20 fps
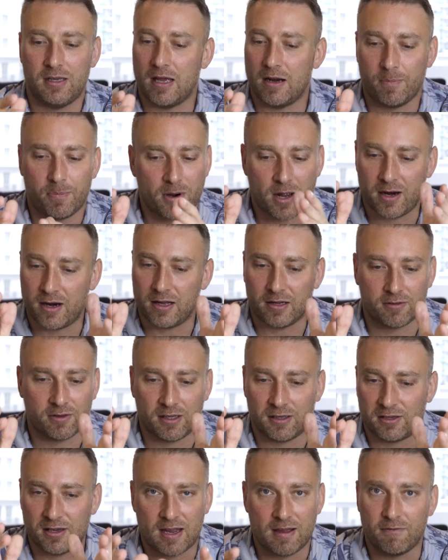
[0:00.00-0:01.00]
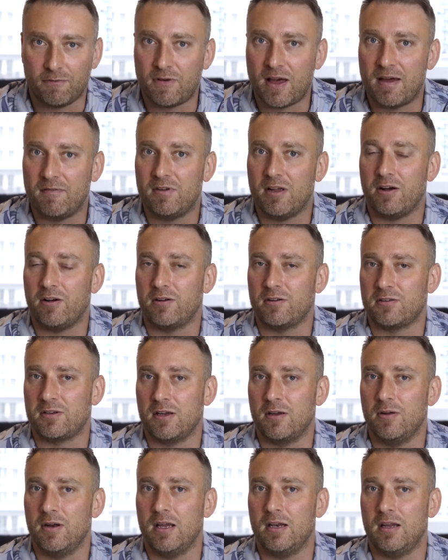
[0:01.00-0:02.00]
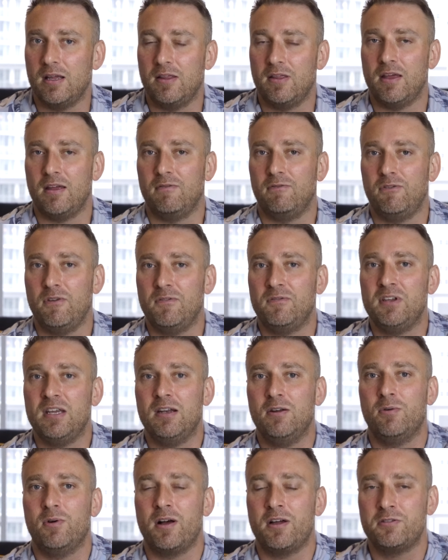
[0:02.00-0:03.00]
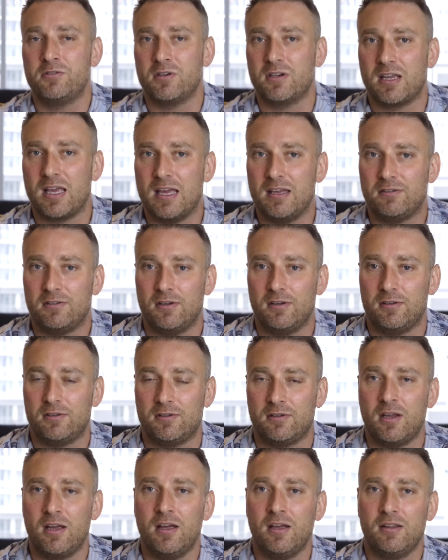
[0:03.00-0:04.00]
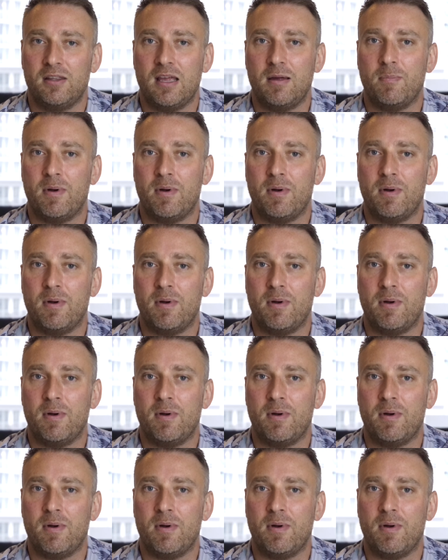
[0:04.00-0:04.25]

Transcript: a product, let's say at $5 a unit. And then 50 to 100 cases, they